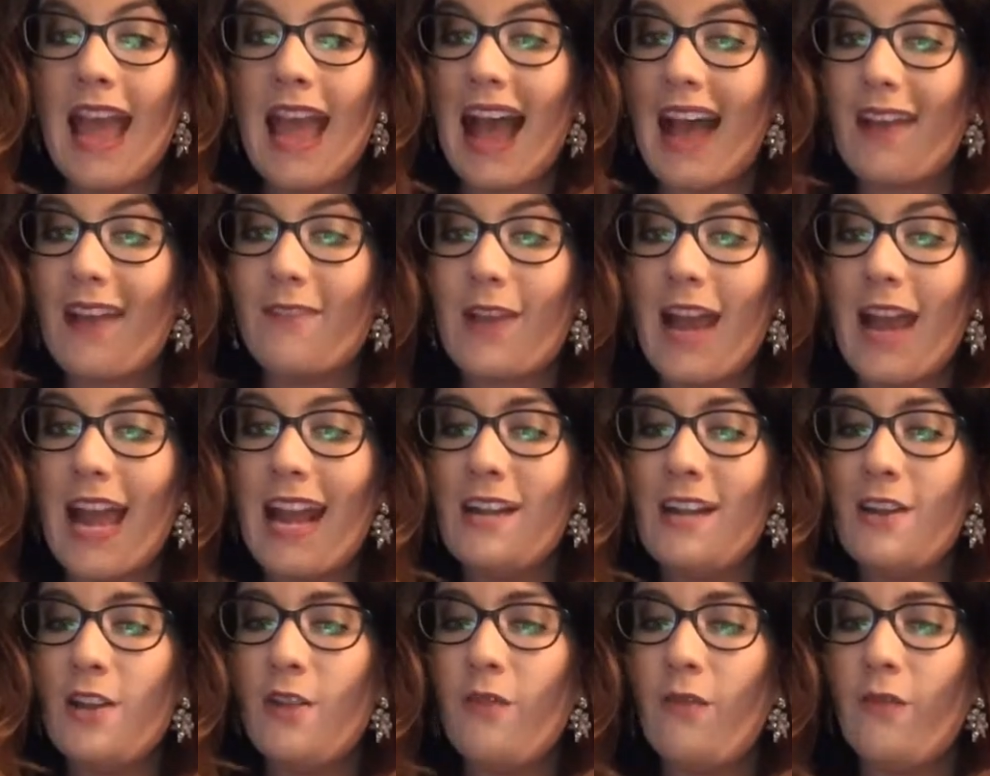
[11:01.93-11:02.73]
I've
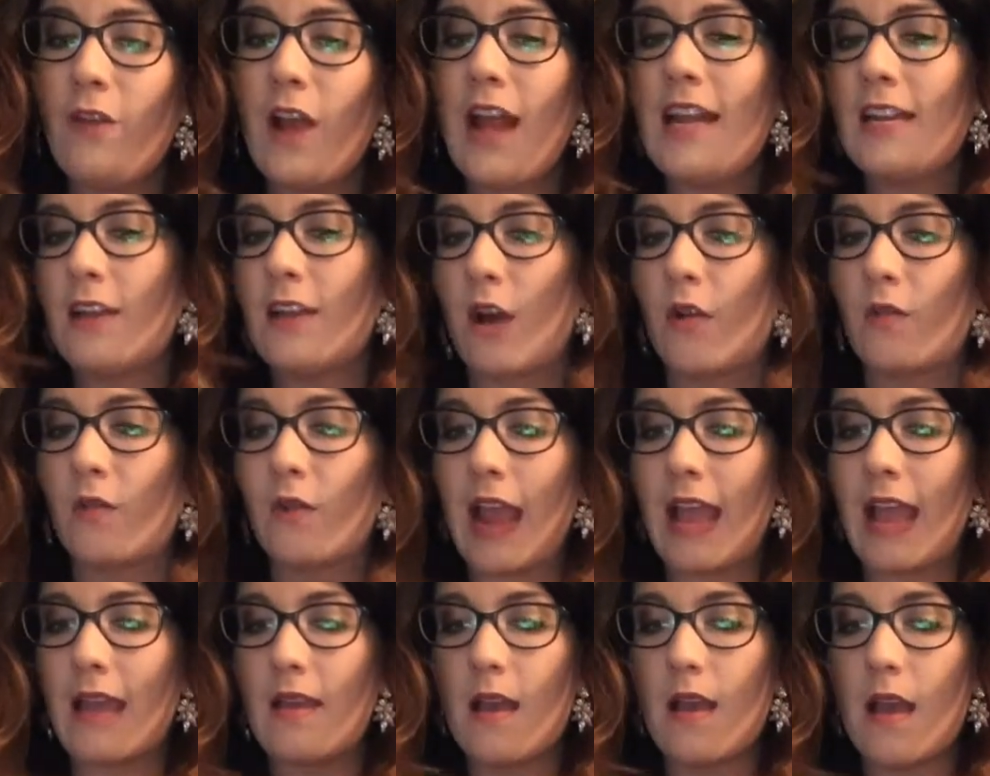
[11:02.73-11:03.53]
got a new friend all
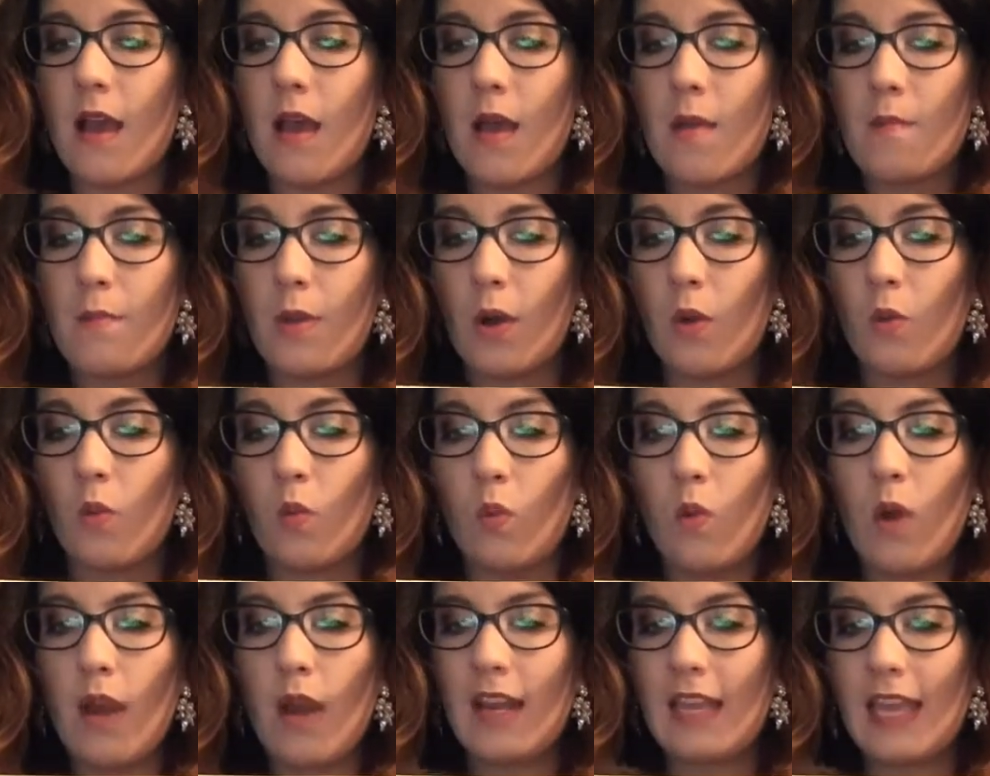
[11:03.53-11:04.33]
right, but
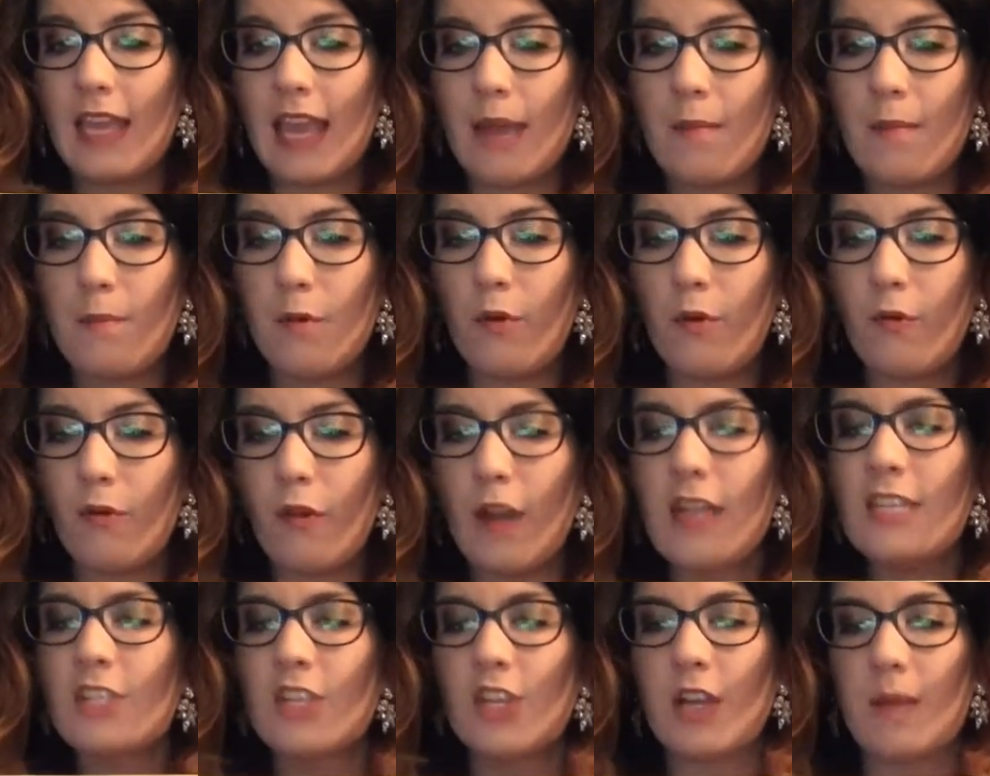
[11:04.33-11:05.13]
what a gamble
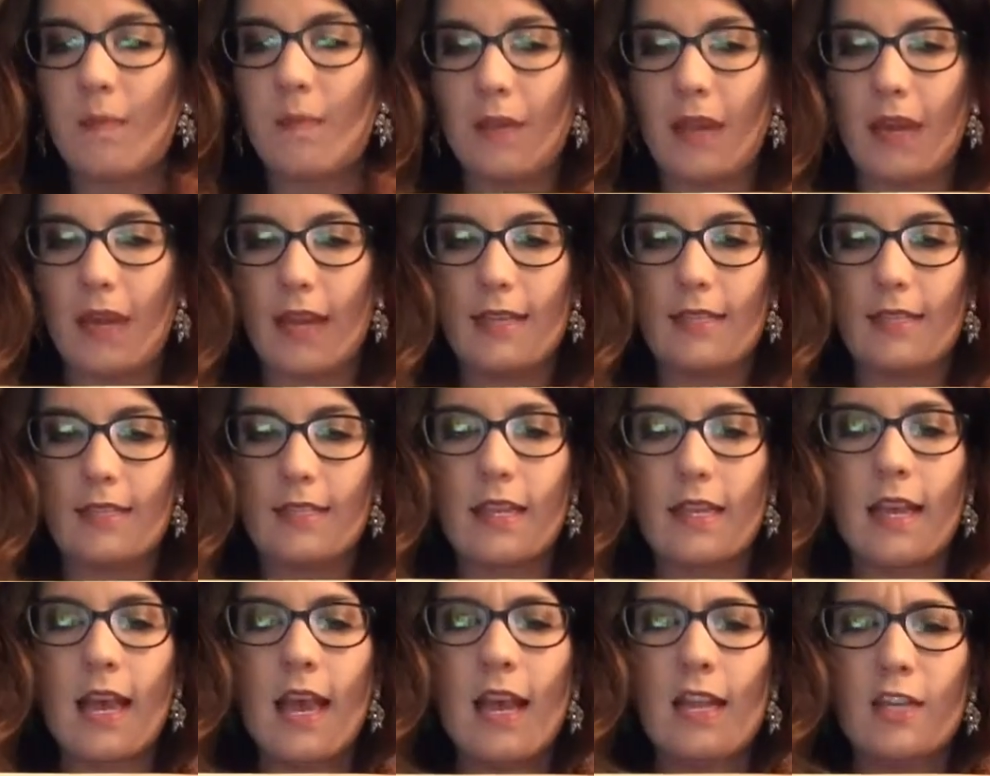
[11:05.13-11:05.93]
friendship it
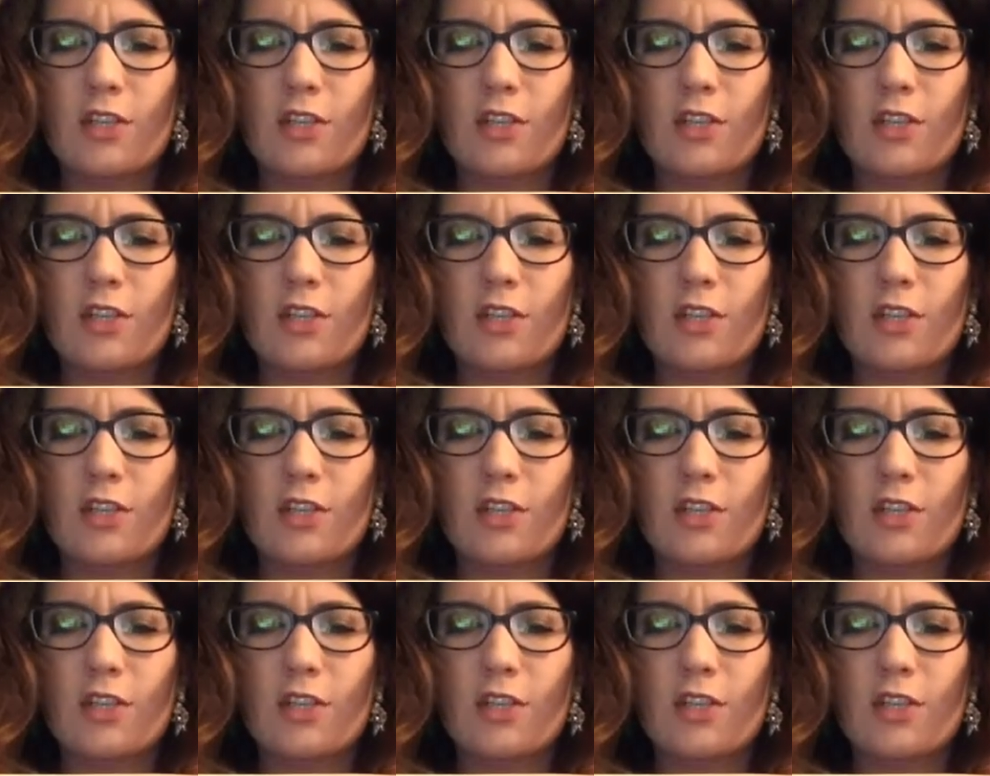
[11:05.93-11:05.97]
is.